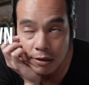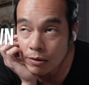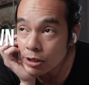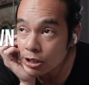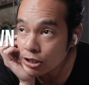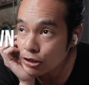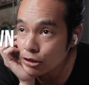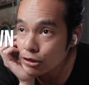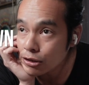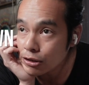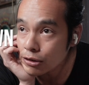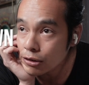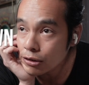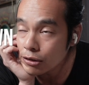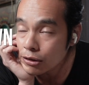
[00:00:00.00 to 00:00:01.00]
what to
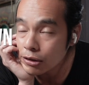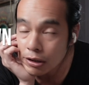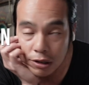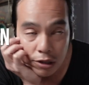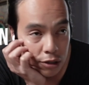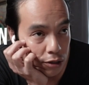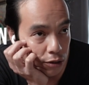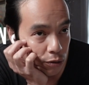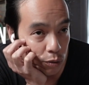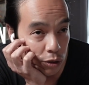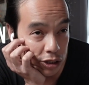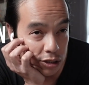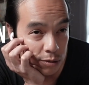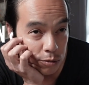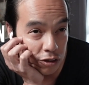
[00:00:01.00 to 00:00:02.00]
do?
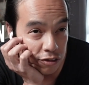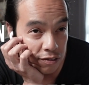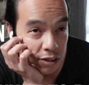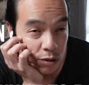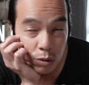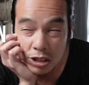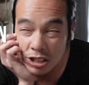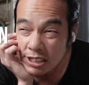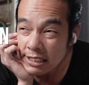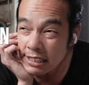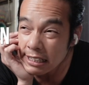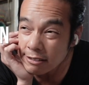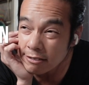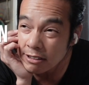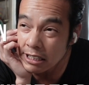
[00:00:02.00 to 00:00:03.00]
Watch a movie, watch a
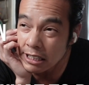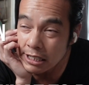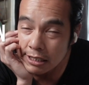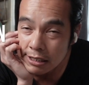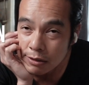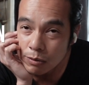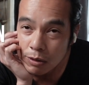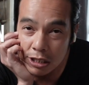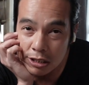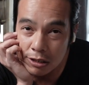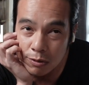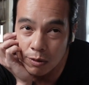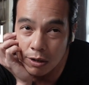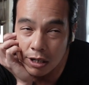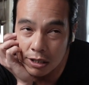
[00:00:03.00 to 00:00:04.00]
Netflix, watch
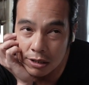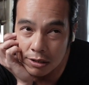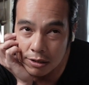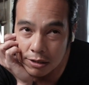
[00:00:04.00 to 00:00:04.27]
what?